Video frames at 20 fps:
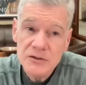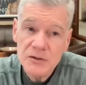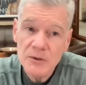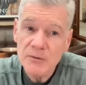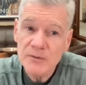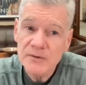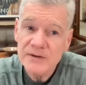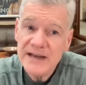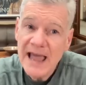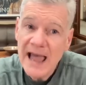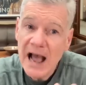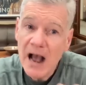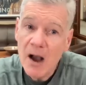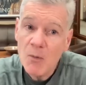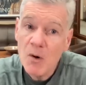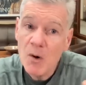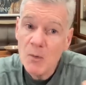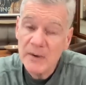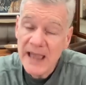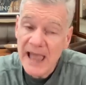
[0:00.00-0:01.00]
So
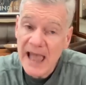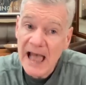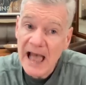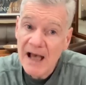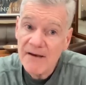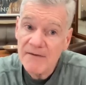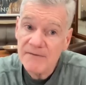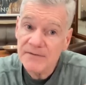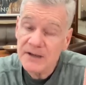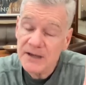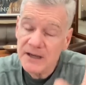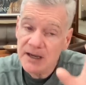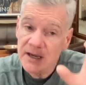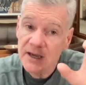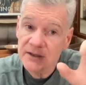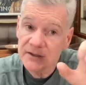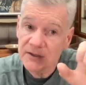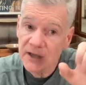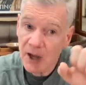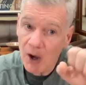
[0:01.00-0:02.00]
now what we have
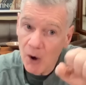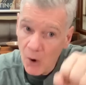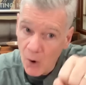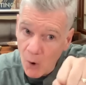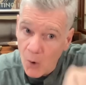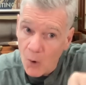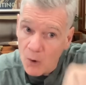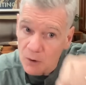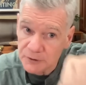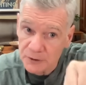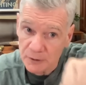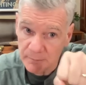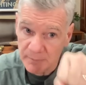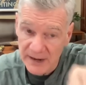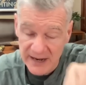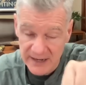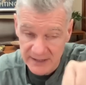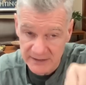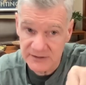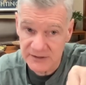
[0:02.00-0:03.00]
is a holder
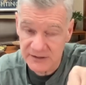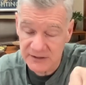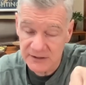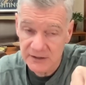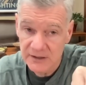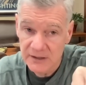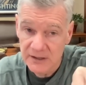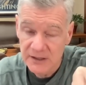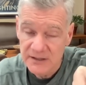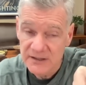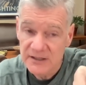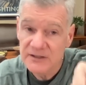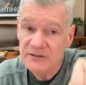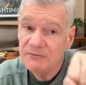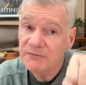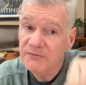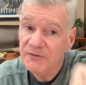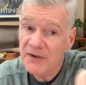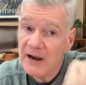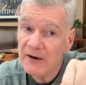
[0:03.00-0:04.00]
base
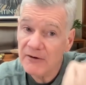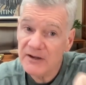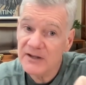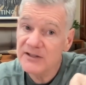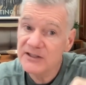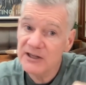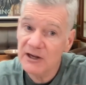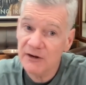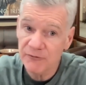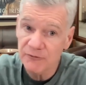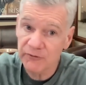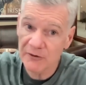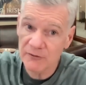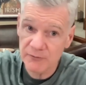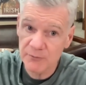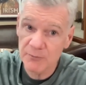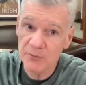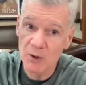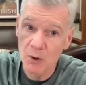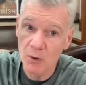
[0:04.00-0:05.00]
that's very
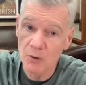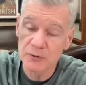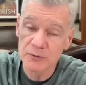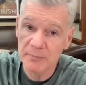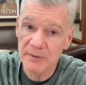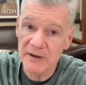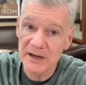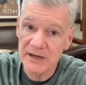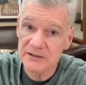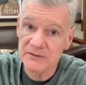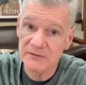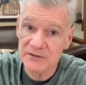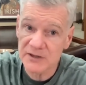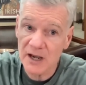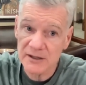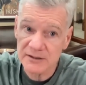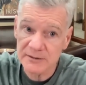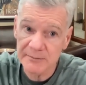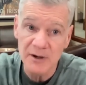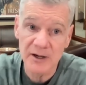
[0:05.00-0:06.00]
different from the holder base of
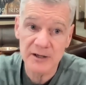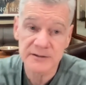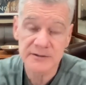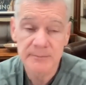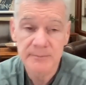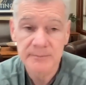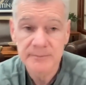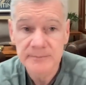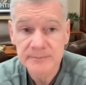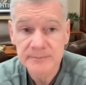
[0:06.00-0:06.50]
stocks and bonds.